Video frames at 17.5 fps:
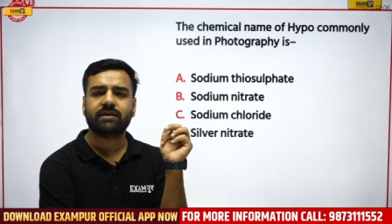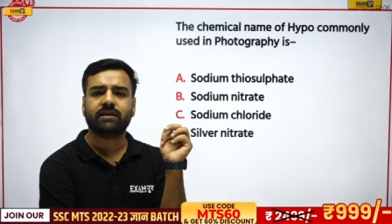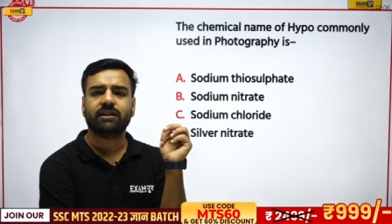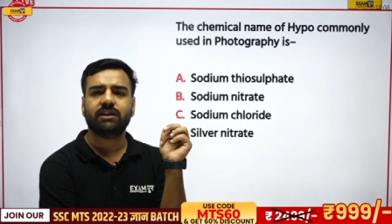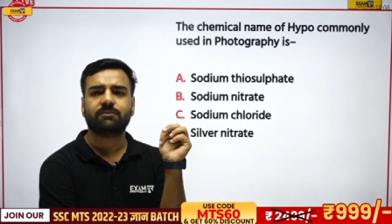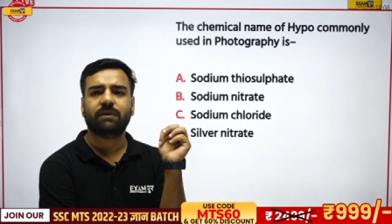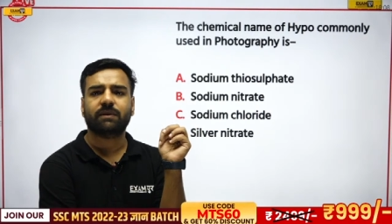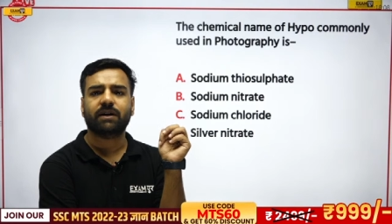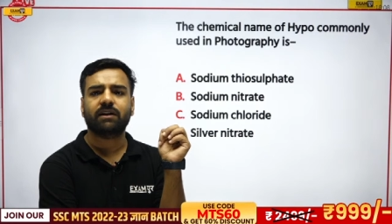
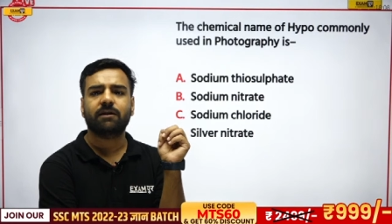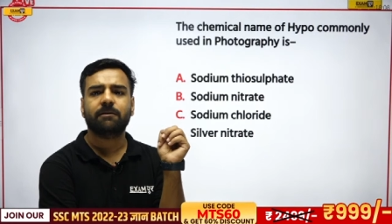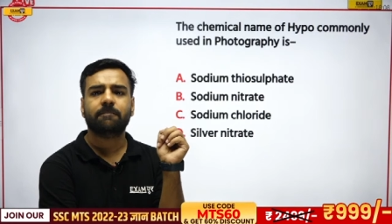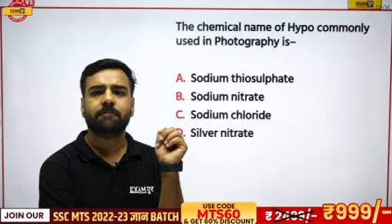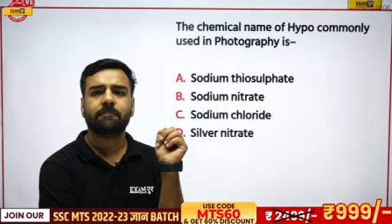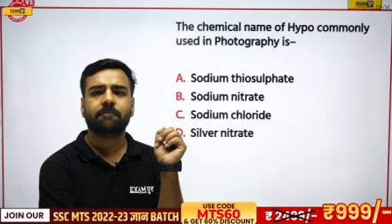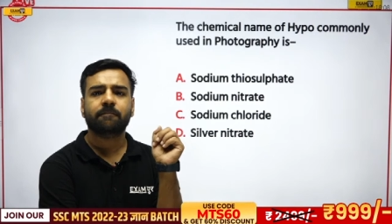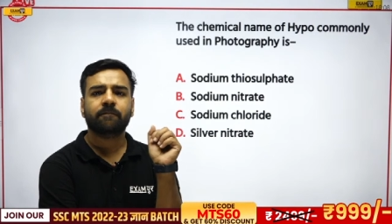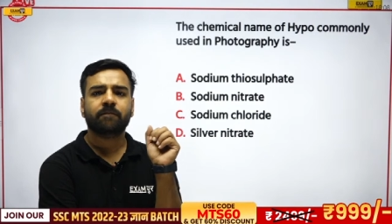So can you
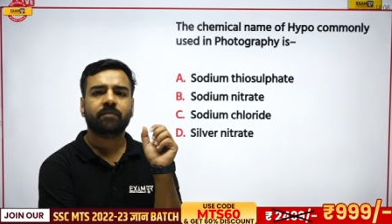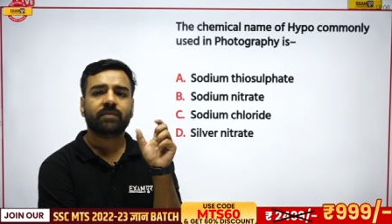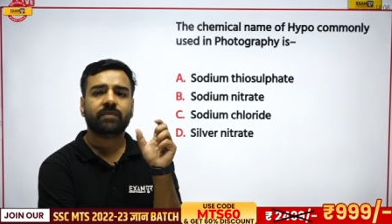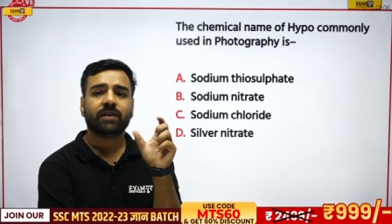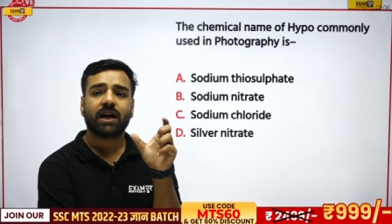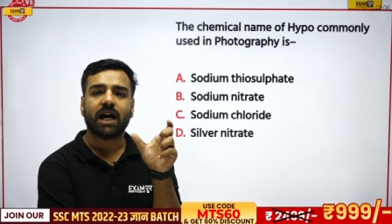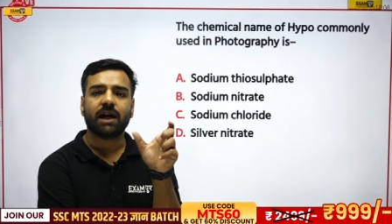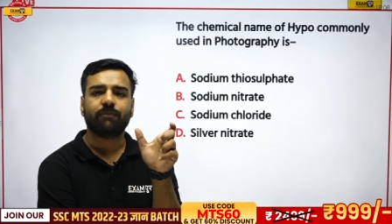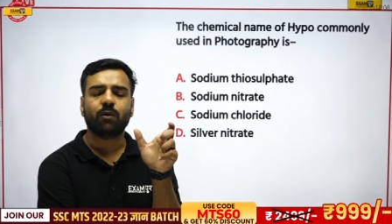answer this part?
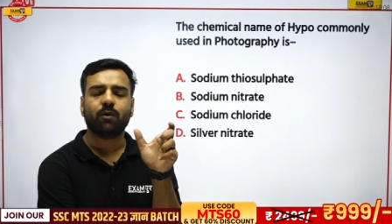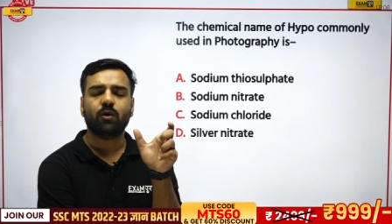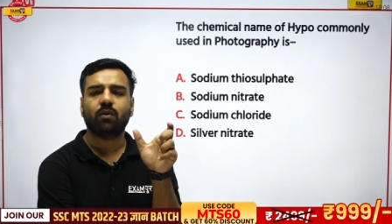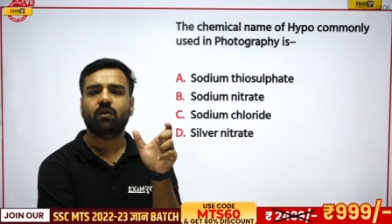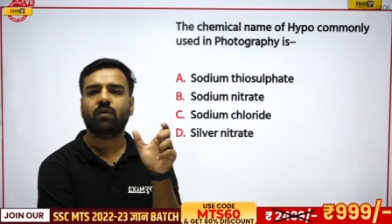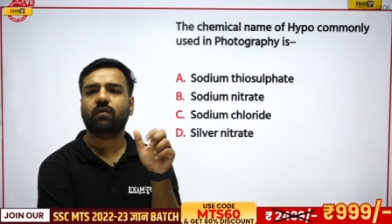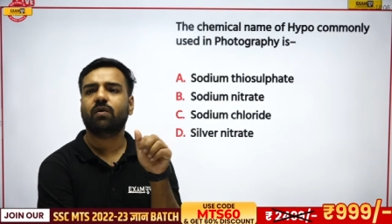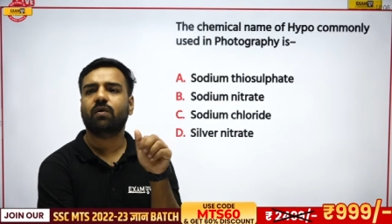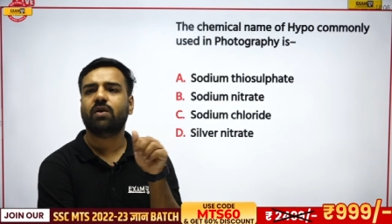
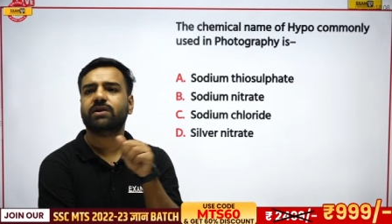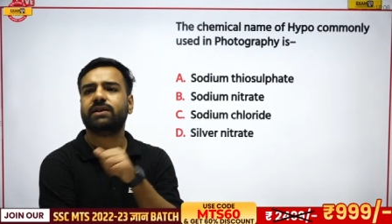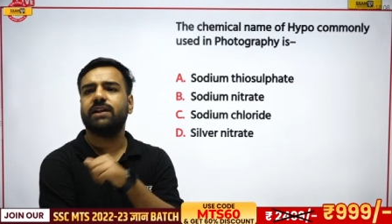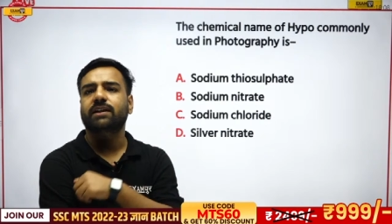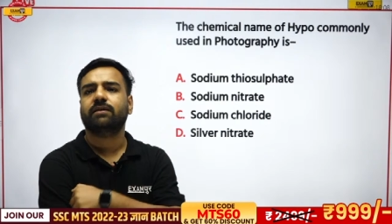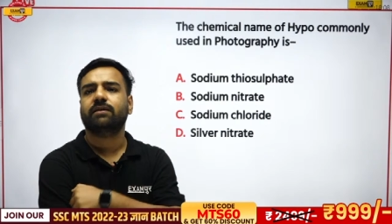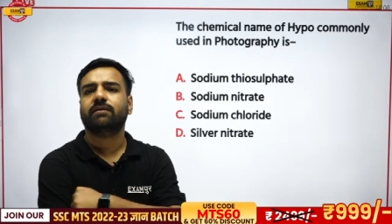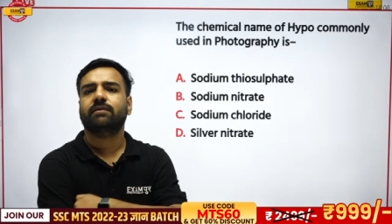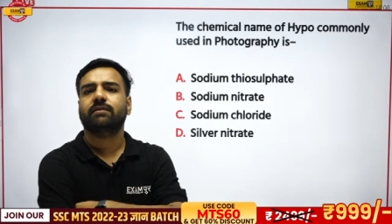
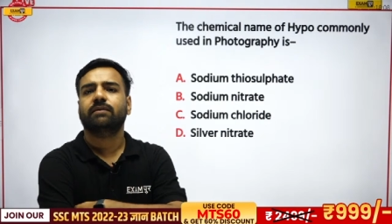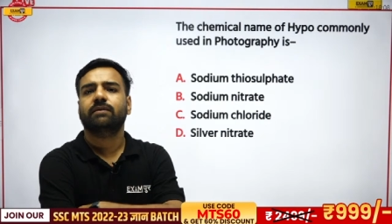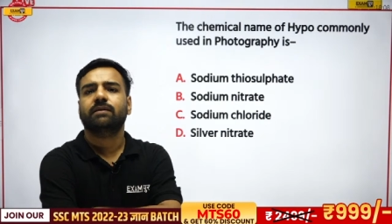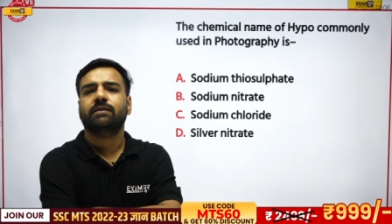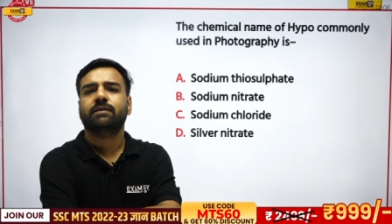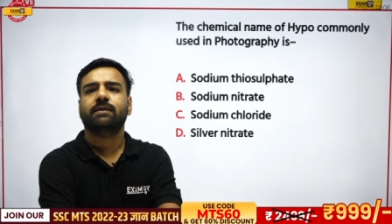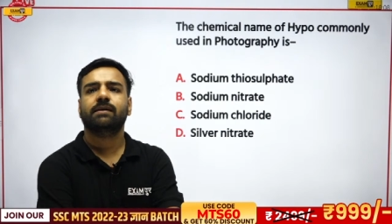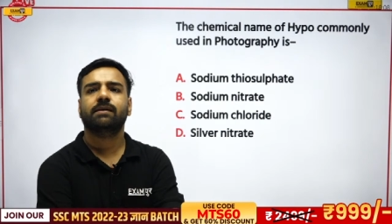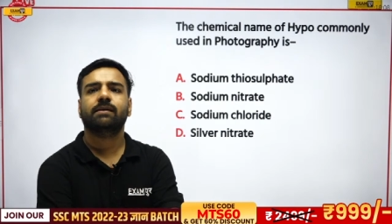Hypo, what's
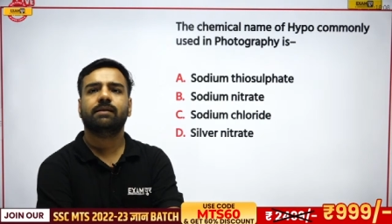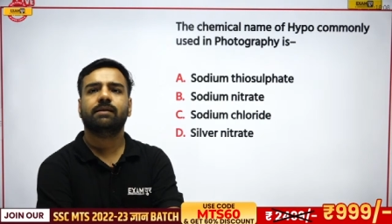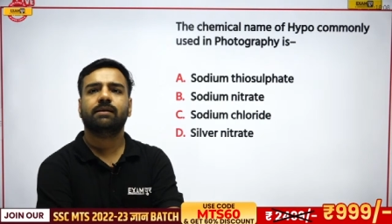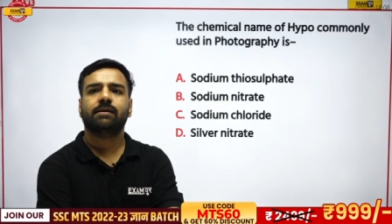that?